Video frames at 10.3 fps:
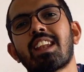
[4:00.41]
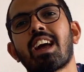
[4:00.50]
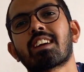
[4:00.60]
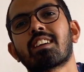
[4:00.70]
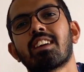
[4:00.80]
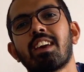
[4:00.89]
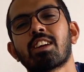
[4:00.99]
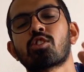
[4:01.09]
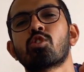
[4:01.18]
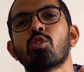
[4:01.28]
lakh
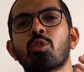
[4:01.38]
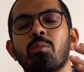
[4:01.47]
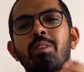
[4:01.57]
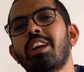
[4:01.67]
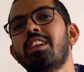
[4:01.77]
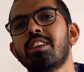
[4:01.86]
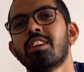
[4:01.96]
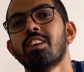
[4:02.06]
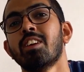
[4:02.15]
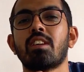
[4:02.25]
ex-showroom Delhi,
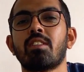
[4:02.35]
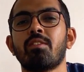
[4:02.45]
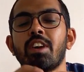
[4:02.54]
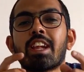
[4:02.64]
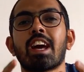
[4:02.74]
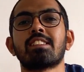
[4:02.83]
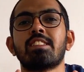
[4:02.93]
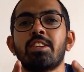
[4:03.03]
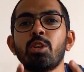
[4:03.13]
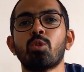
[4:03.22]
whereas
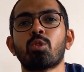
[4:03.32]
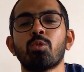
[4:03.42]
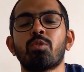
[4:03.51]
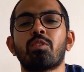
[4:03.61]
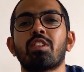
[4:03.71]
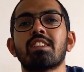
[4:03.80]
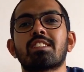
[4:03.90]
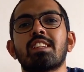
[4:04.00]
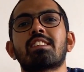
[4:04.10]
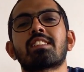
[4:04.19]
the Duke 250
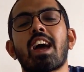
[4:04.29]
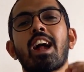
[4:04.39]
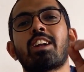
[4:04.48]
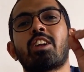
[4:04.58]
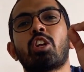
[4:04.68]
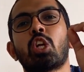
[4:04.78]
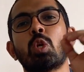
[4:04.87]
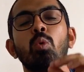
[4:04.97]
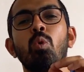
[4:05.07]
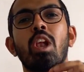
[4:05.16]
sits at
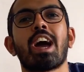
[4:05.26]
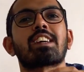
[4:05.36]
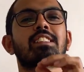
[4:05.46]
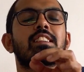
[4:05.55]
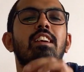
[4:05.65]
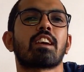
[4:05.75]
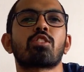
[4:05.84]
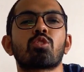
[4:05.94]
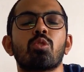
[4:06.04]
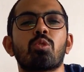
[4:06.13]
2 lakhs
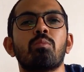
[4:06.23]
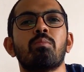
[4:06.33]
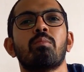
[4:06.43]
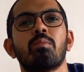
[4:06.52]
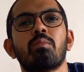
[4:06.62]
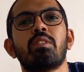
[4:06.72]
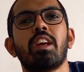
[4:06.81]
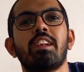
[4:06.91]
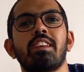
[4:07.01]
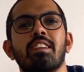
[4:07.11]
ex-showroom
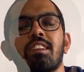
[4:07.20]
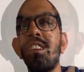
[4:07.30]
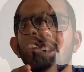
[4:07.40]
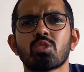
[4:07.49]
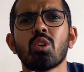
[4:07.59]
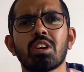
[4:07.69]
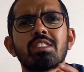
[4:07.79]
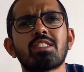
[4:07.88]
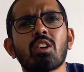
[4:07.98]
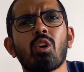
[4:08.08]
Delhi. So
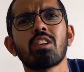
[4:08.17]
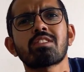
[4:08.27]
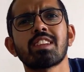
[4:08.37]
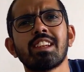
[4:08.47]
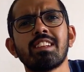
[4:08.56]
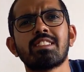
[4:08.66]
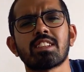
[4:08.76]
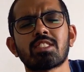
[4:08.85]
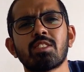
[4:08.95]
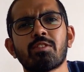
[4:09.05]
is the cost really
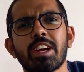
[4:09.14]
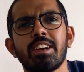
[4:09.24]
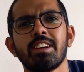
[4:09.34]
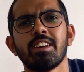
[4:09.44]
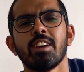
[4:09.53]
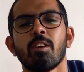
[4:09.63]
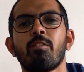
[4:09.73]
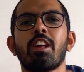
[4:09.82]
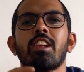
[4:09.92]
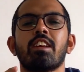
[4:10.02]
justified?
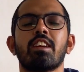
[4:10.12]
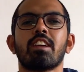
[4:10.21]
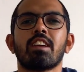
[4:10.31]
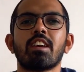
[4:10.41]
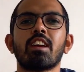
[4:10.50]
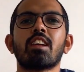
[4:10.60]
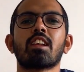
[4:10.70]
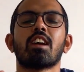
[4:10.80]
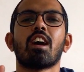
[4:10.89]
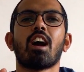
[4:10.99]
Well, here
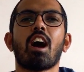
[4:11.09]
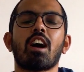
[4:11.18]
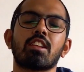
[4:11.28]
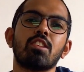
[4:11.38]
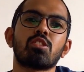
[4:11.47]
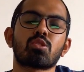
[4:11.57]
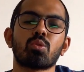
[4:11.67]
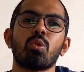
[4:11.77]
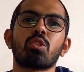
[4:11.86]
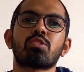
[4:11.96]
are the
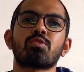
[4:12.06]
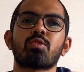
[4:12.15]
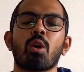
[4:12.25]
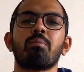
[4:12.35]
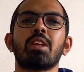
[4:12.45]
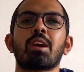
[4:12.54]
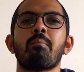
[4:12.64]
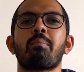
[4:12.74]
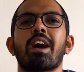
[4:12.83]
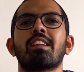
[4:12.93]
scores from the
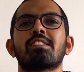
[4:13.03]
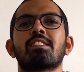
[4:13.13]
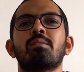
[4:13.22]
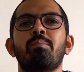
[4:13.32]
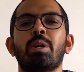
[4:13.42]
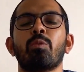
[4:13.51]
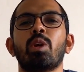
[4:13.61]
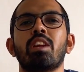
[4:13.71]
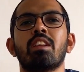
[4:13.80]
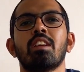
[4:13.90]
comparison
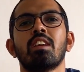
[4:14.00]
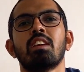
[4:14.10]
between